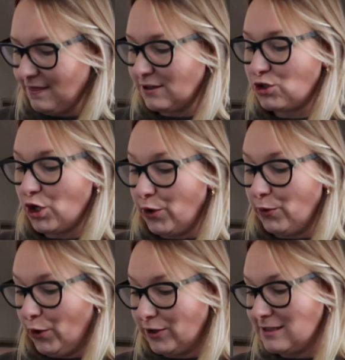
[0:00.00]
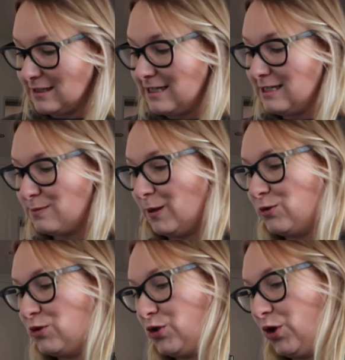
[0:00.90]
And the dough honestly
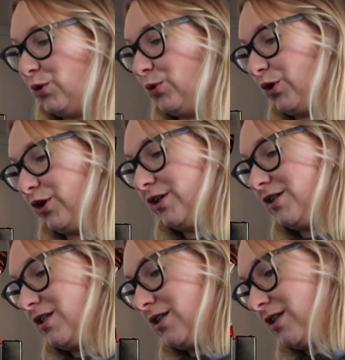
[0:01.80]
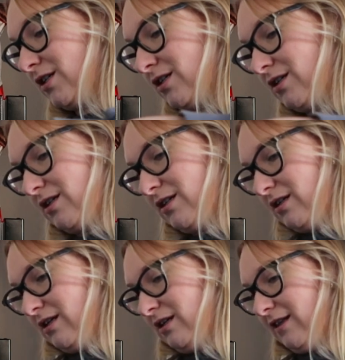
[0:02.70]
smells so good.
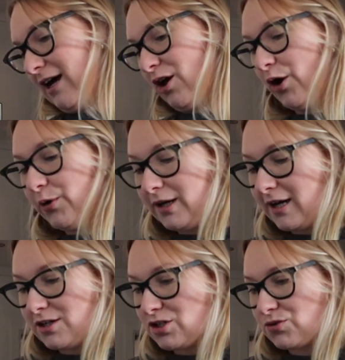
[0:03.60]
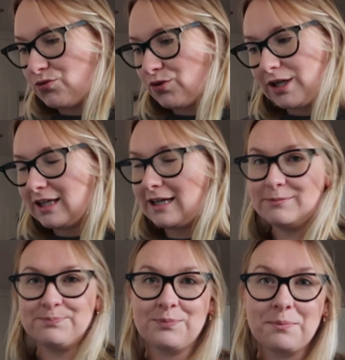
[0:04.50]
That coconut just
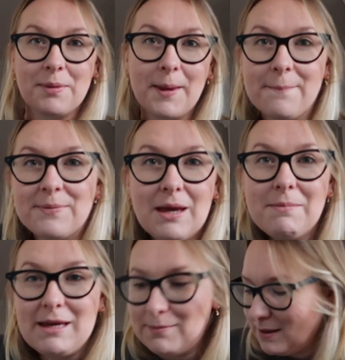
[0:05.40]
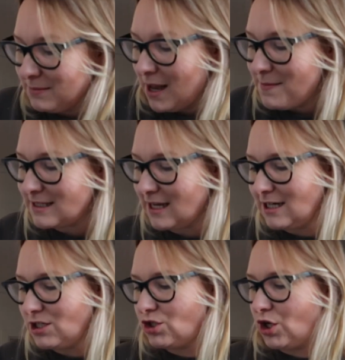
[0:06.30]
really yummy. I'm
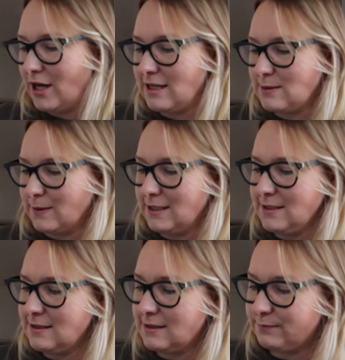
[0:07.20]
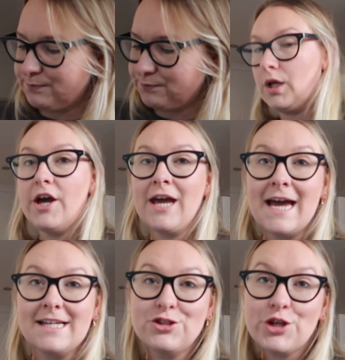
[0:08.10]
excited to try these ones.
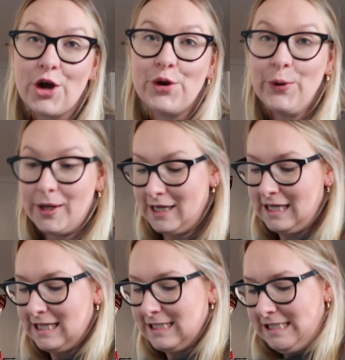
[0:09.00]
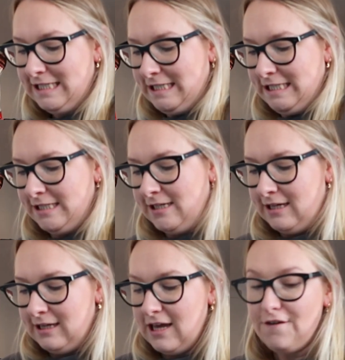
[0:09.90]
Okay, so
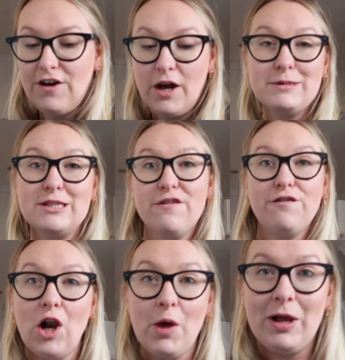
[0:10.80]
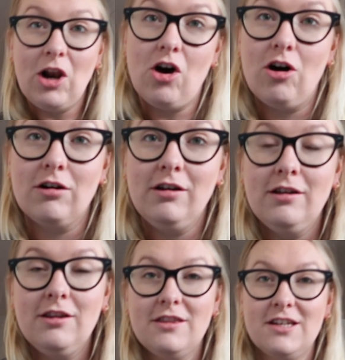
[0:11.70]
if I was to follow along
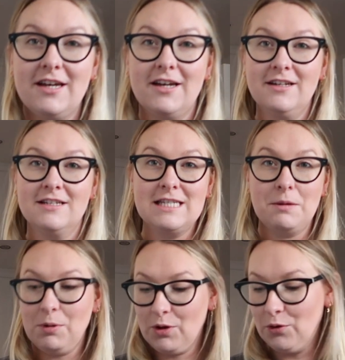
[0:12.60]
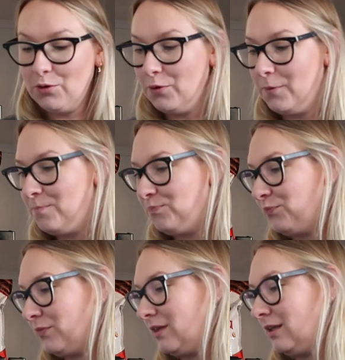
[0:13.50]
the typical
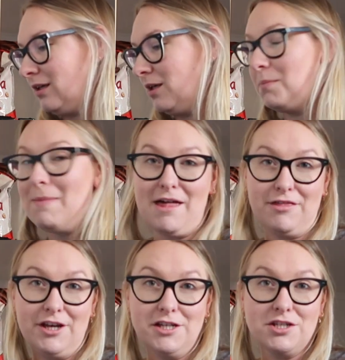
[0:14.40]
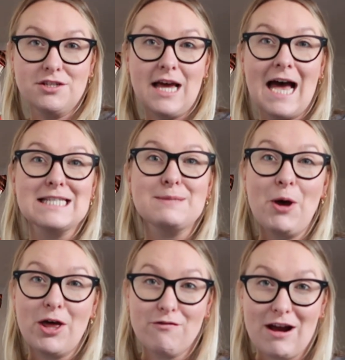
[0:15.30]
method as
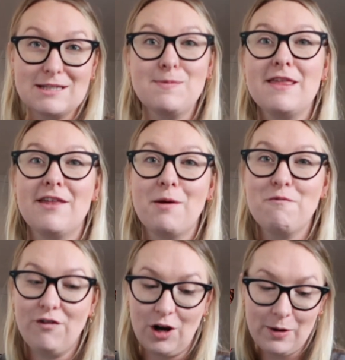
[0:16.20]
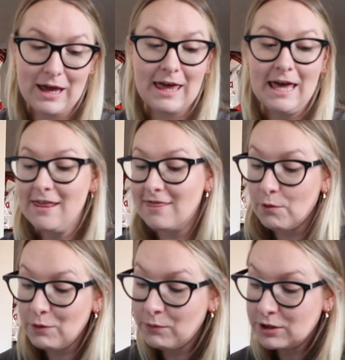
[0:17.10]
per the recipe that I'm following,
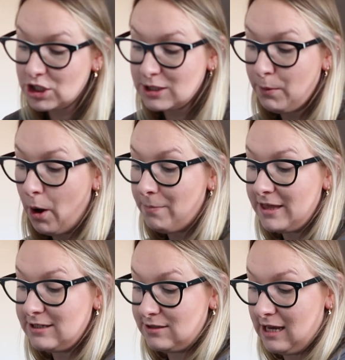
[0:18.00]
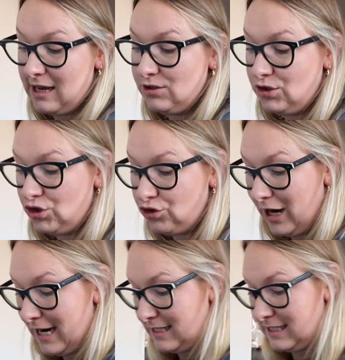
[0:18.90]
then we would just pop these
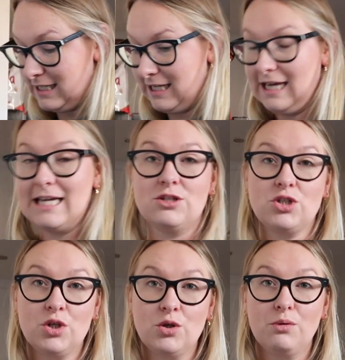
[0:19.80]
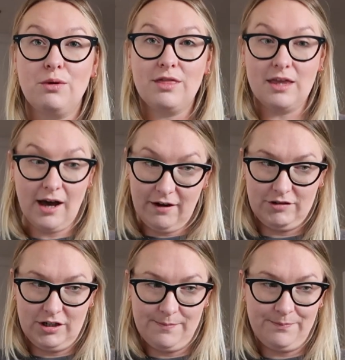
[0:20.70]
straight into the
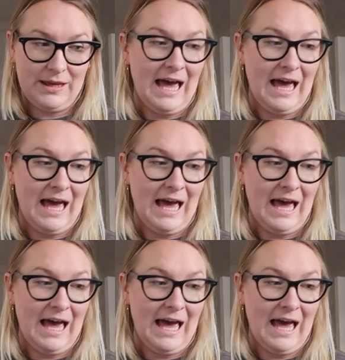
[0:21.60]
oven.